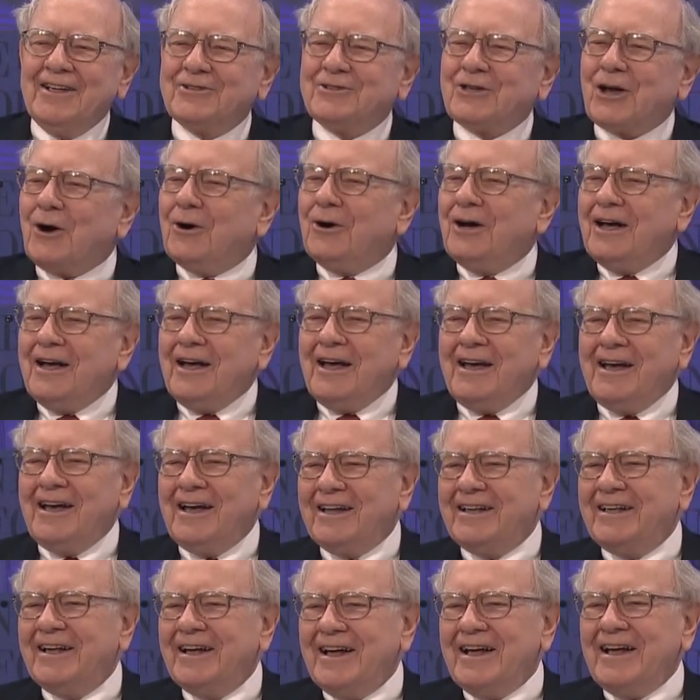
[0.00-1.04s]
So
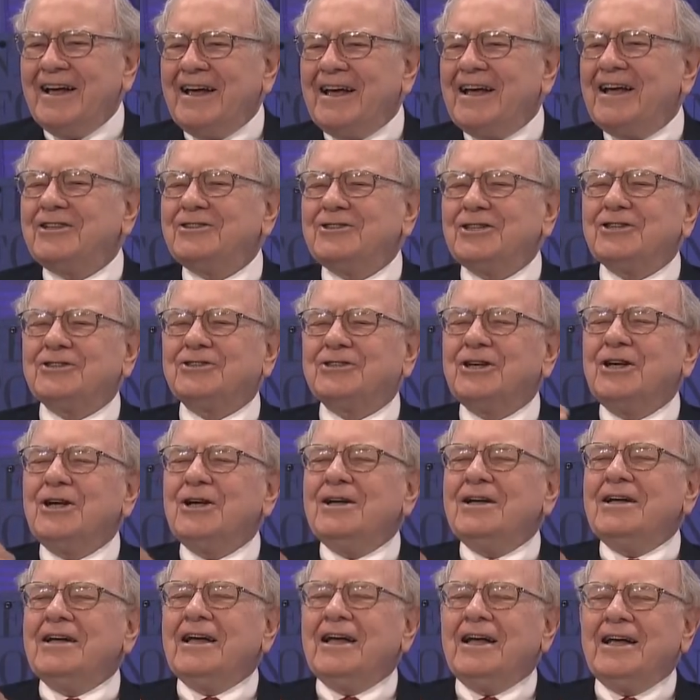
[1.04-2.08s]
it, it just,
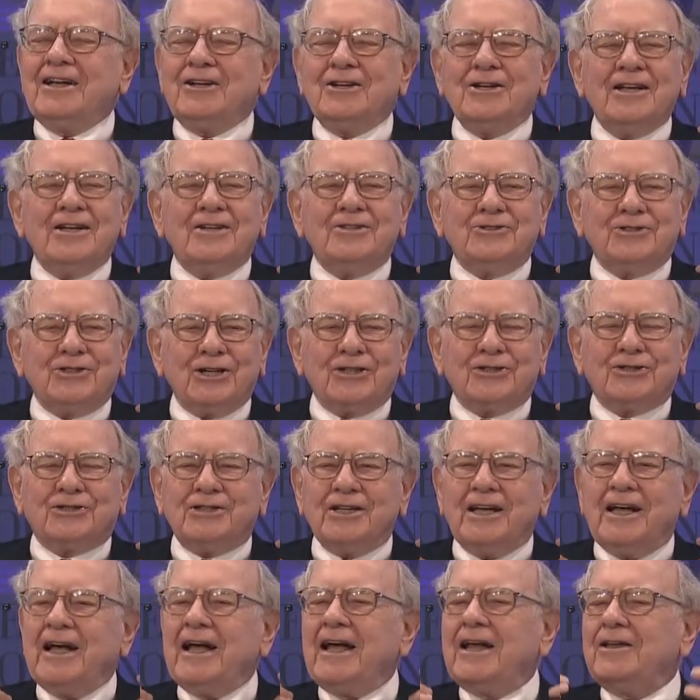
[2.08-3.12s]
it, it just
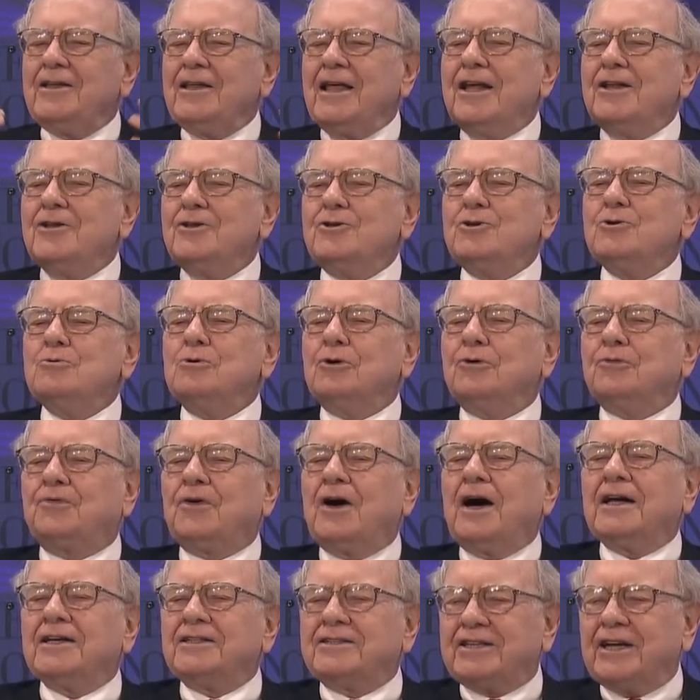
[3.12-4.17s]
and, and you will
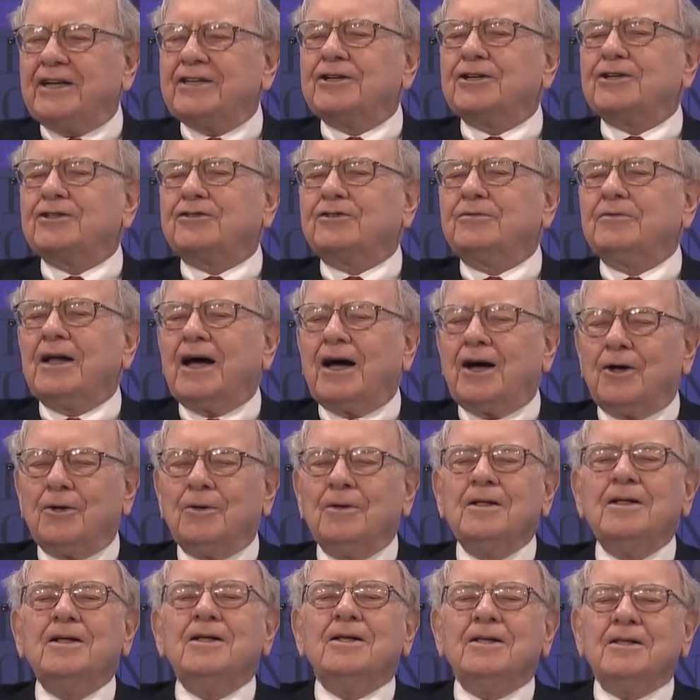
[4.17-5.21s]
find ten years from now
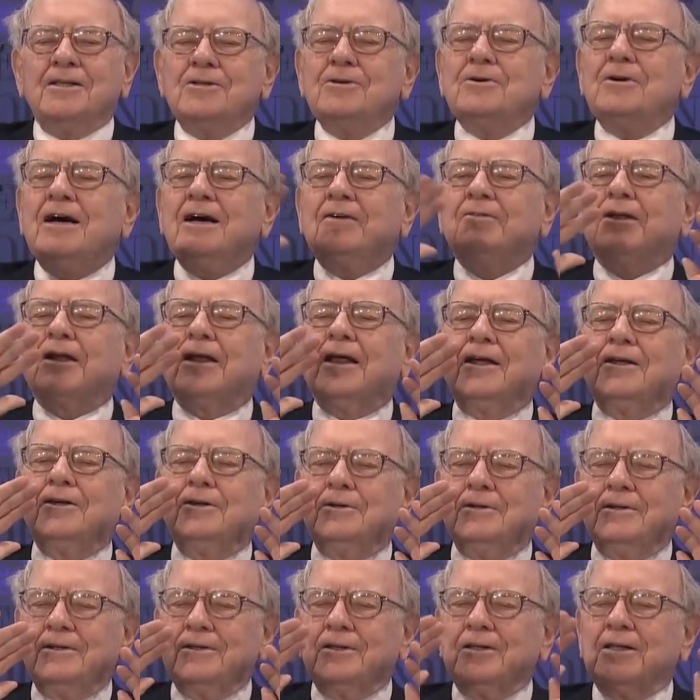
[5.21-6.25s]
you have a, it,